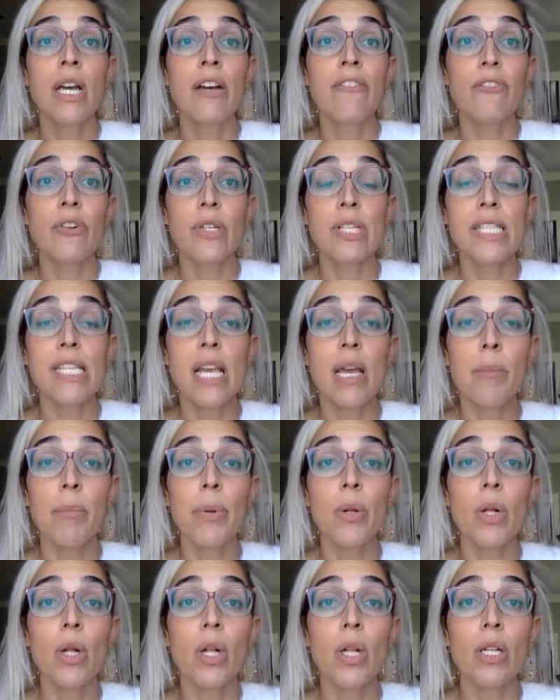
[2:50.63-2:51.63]
For
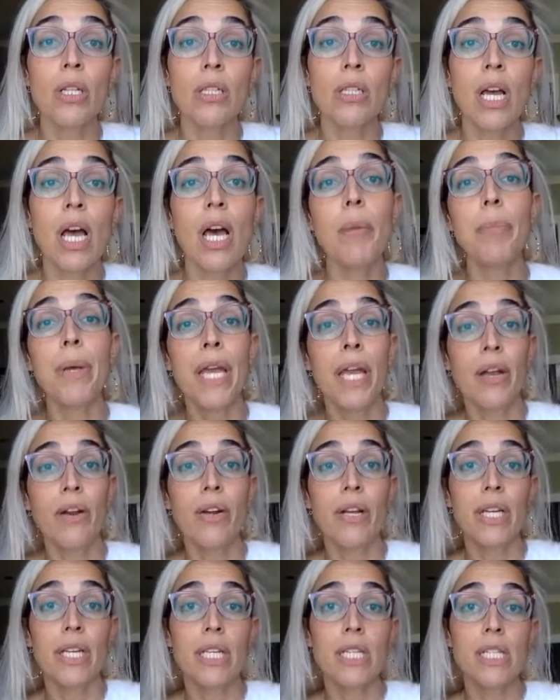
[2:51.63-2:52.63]
example,
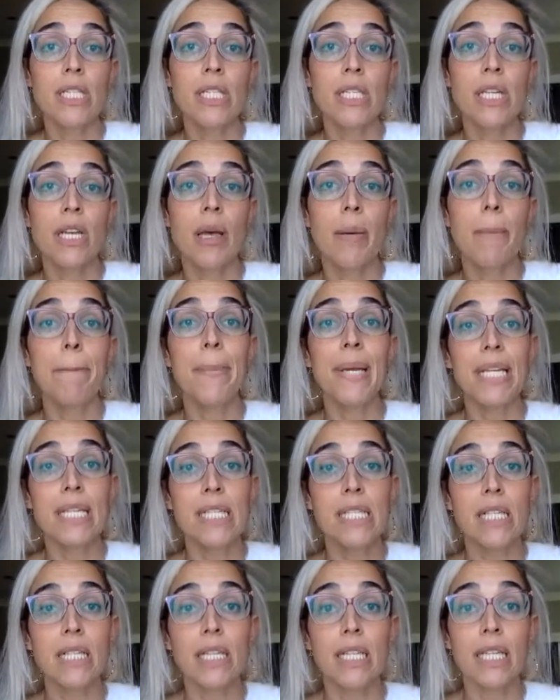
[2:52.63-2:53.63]
apparent,
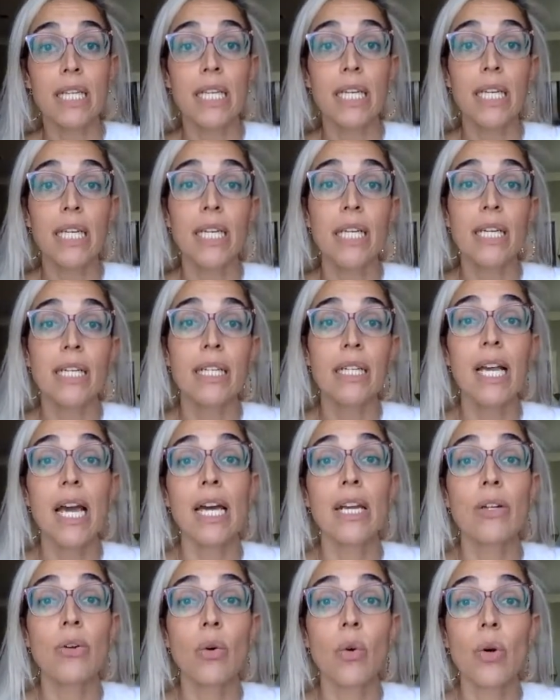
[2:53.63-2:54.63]
basically,
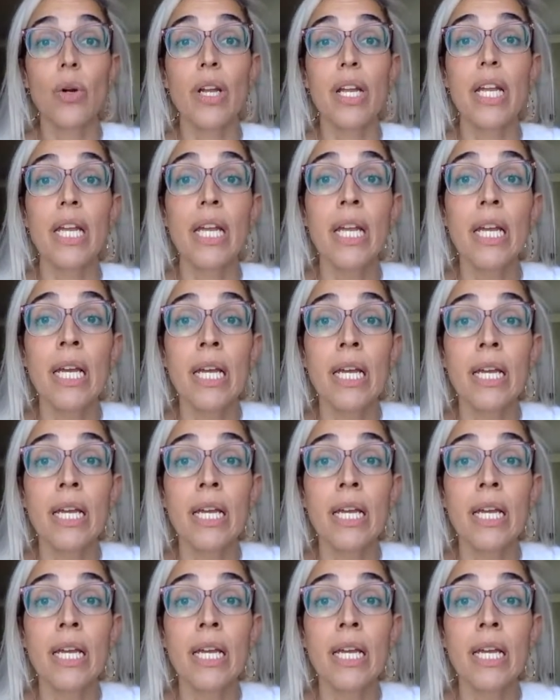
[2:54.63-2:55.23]
category.